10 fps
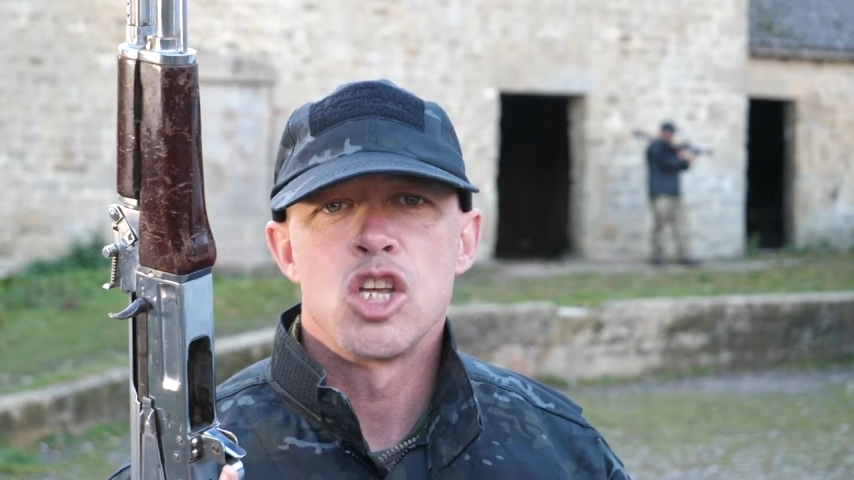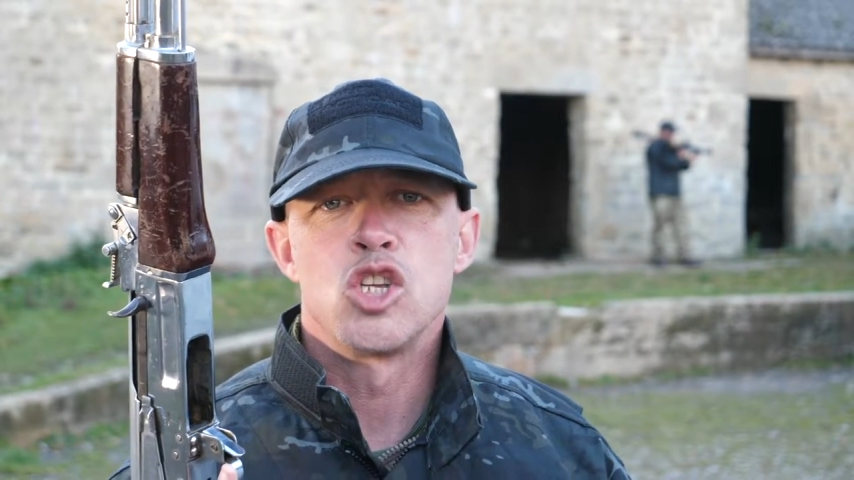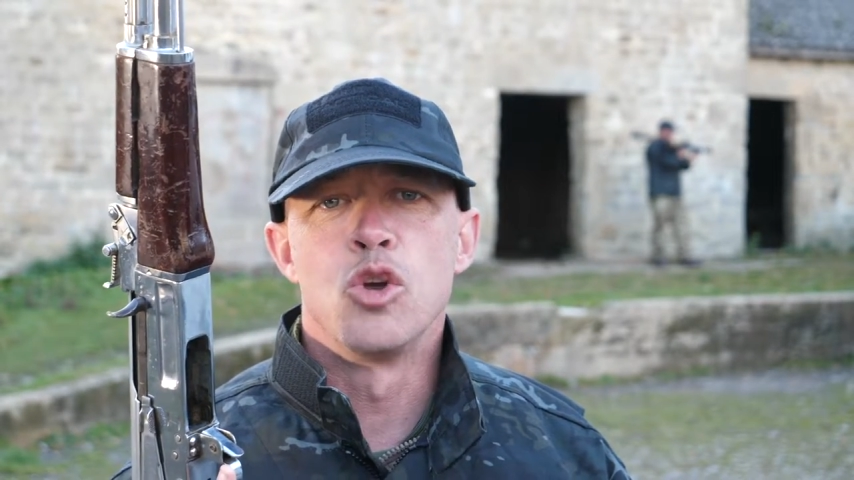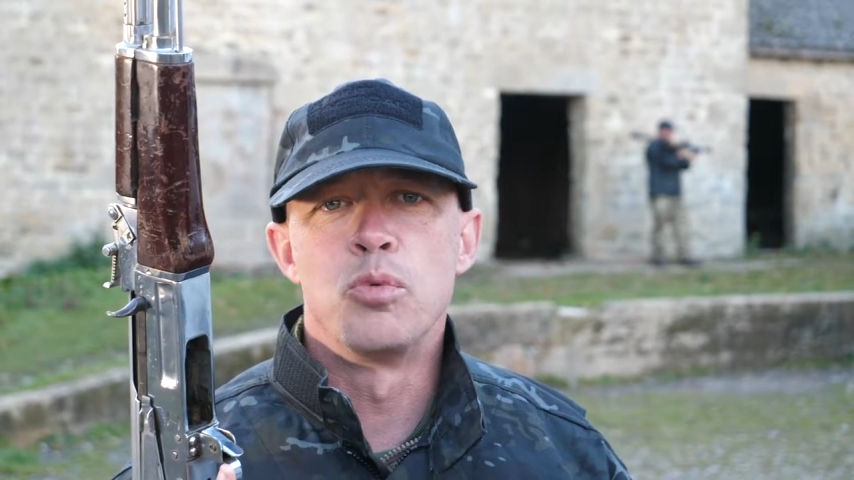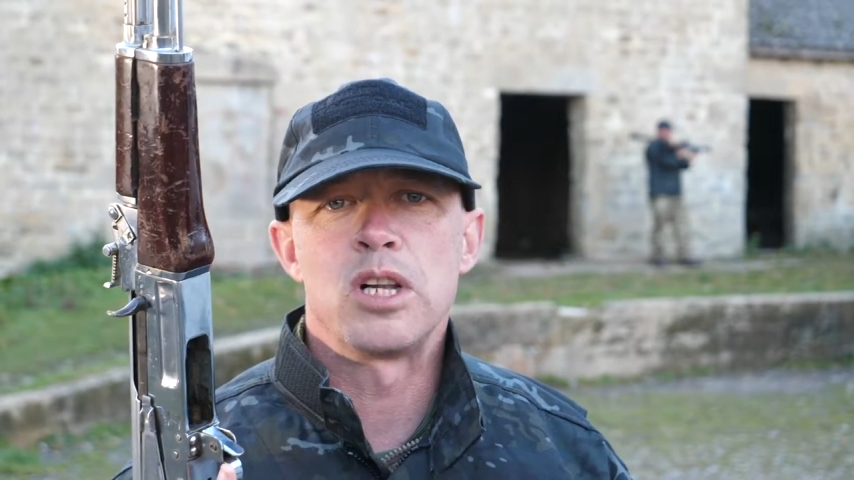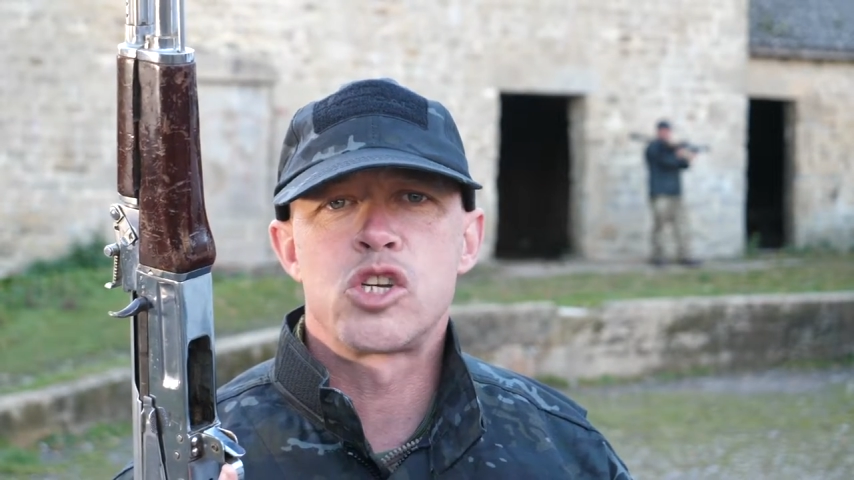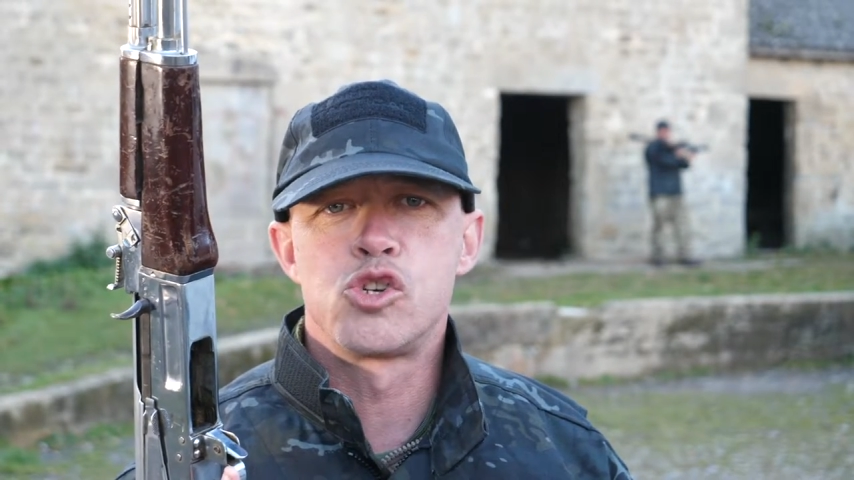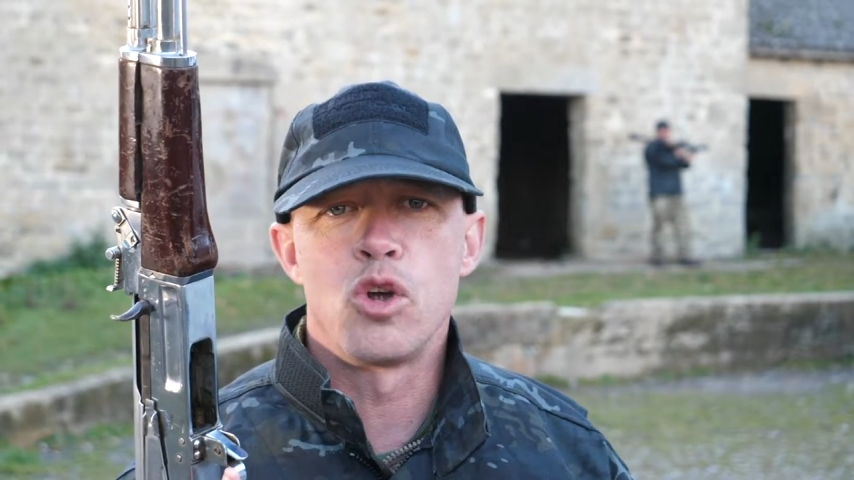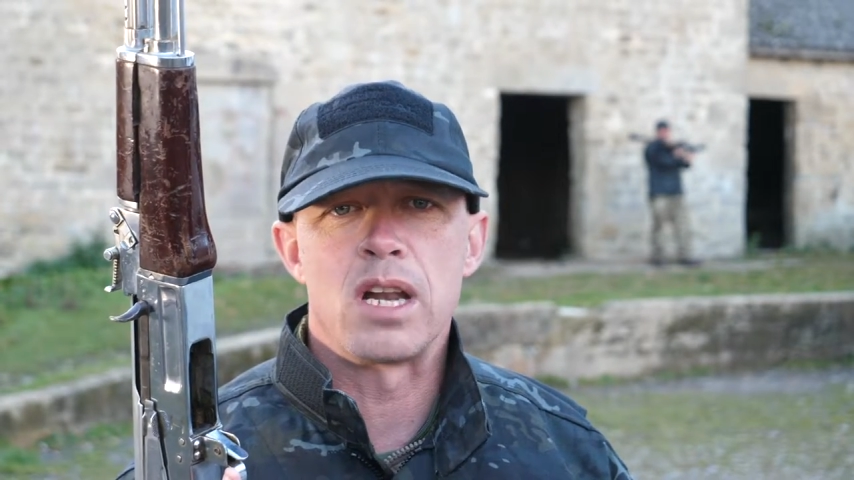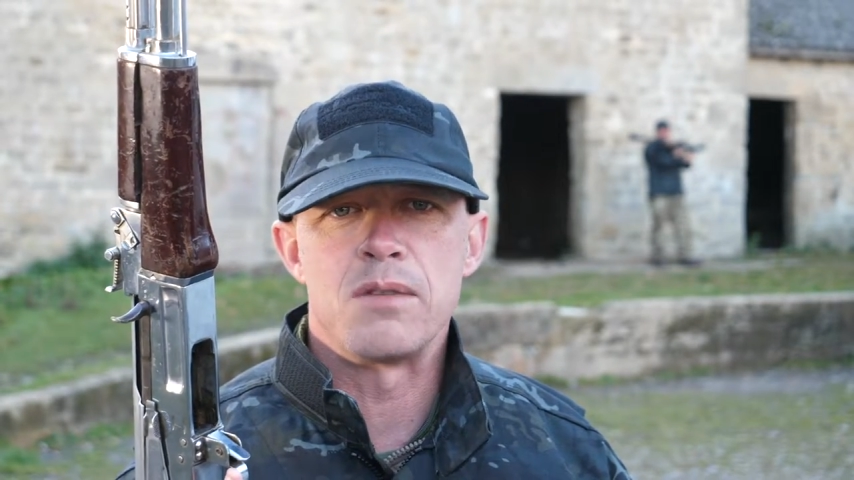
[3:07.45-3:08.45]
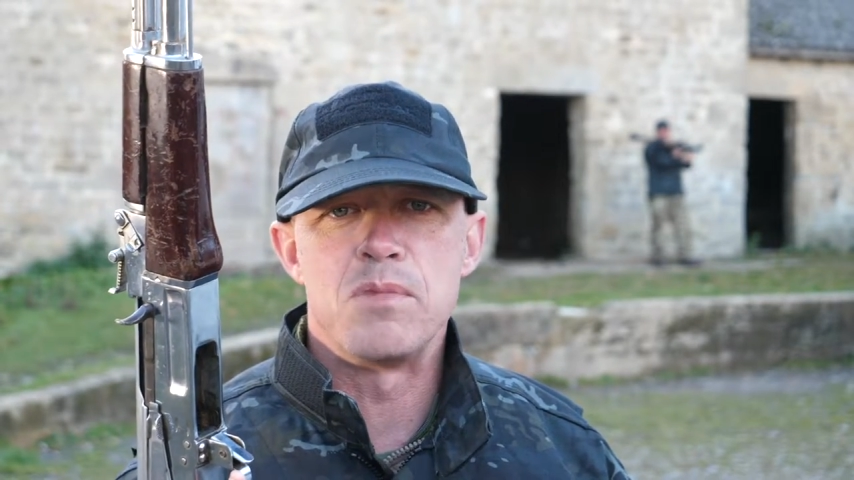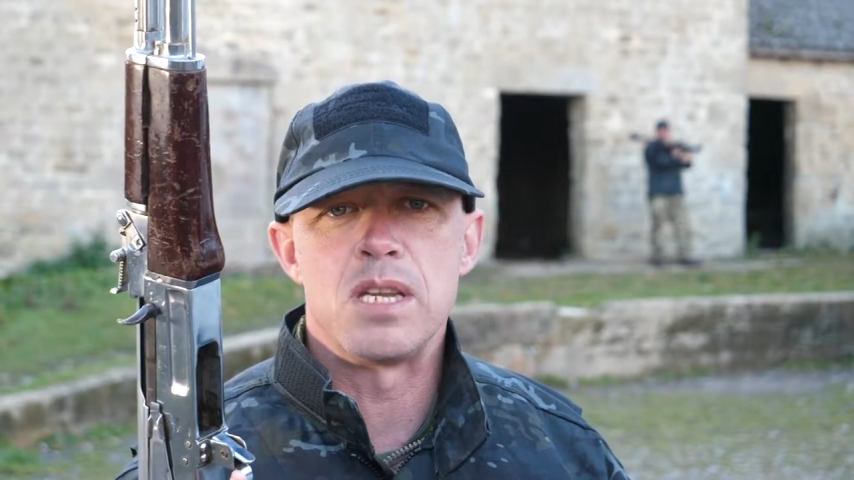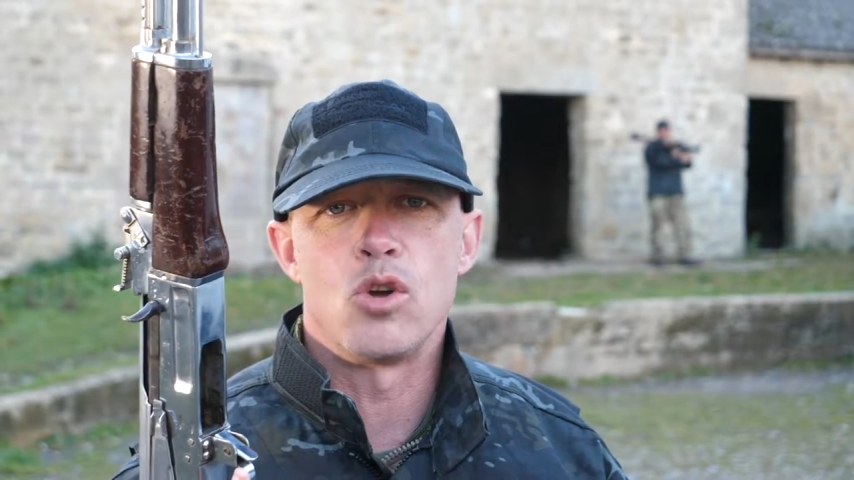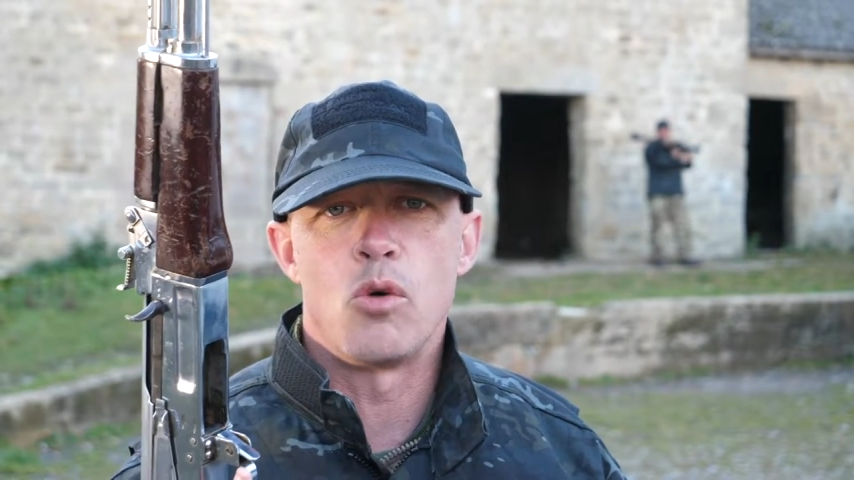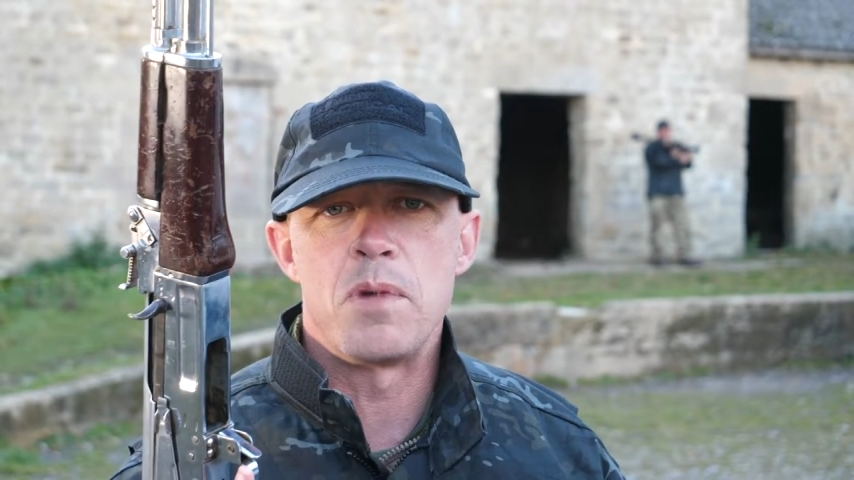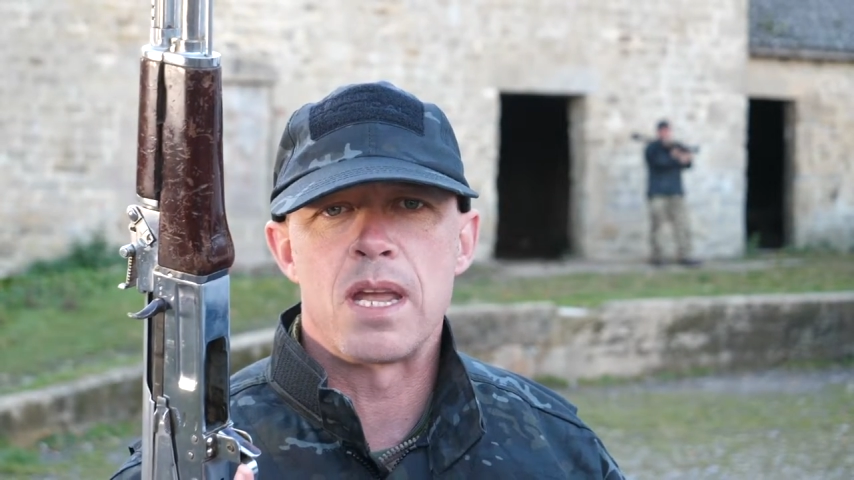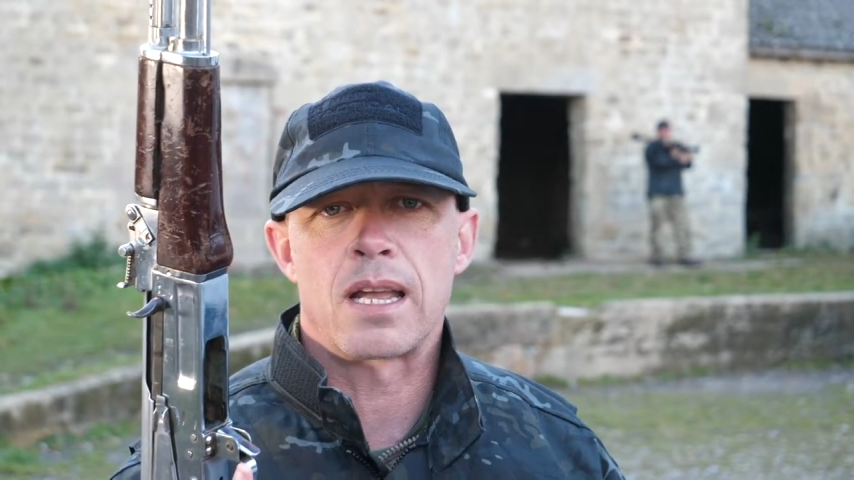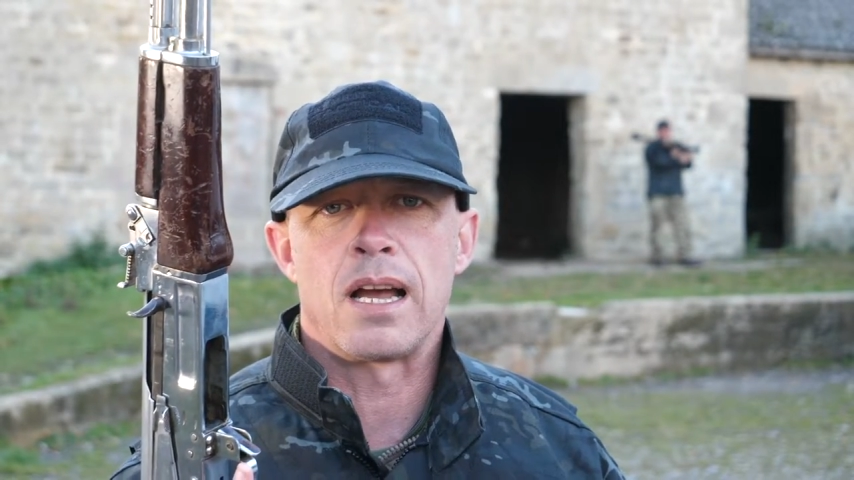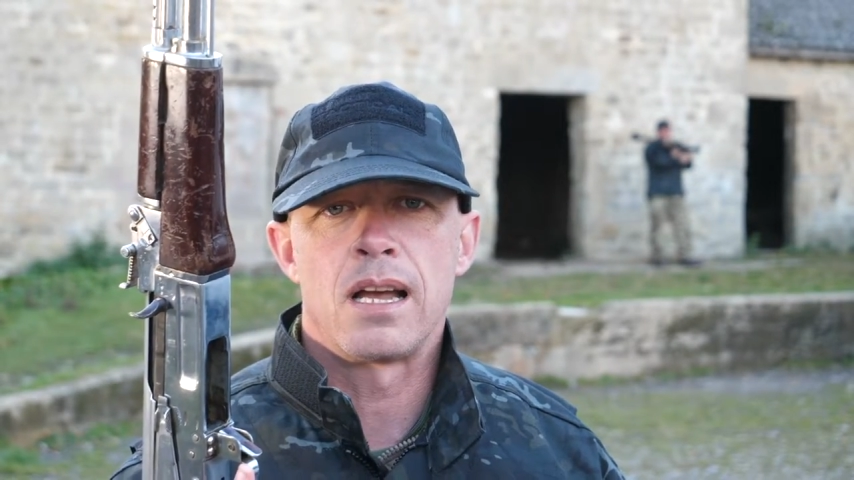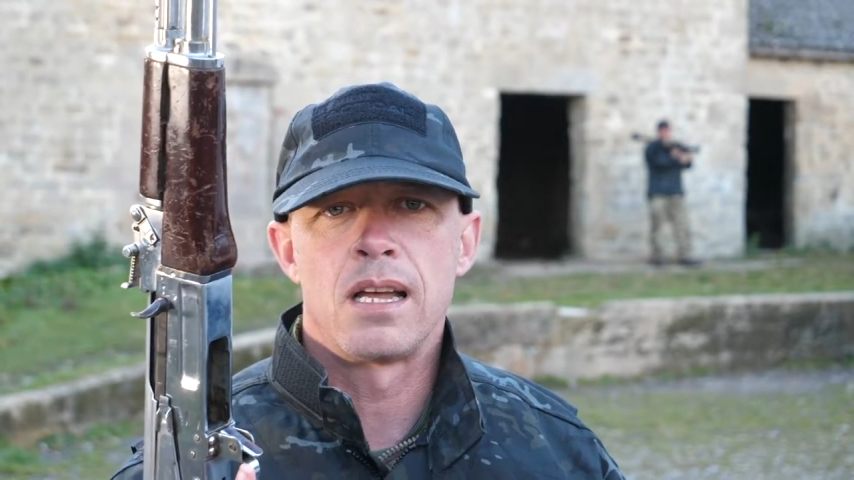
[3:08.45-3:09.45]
You will surely meet your maker.